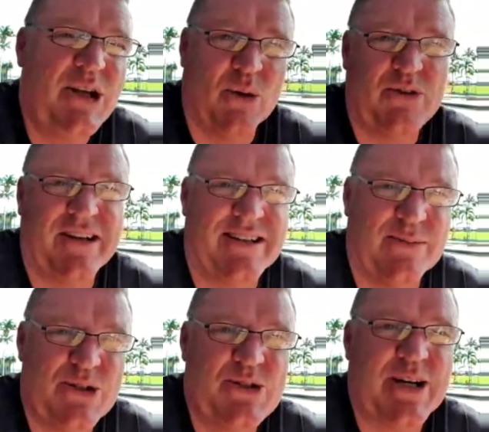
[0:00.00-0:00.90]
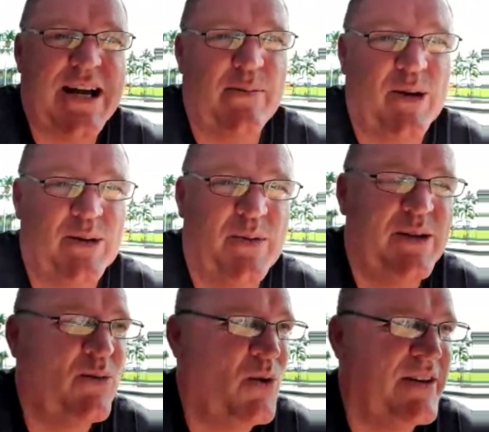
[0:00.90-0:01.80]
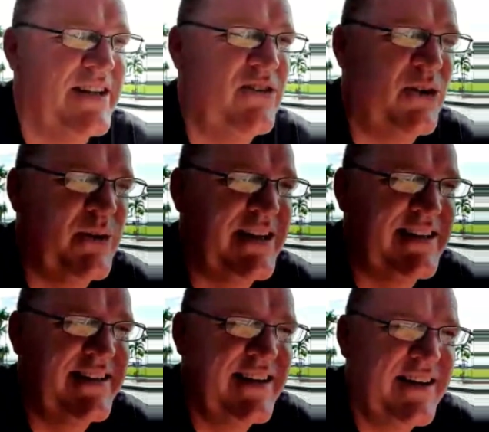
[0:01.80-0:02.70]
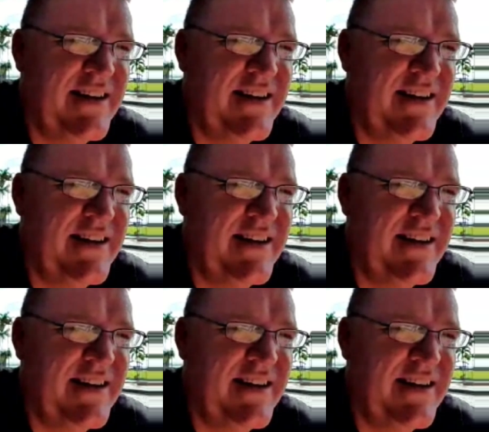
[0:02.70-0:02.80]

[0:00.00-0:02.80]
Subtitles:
guilting them and shaming them in what they're doing.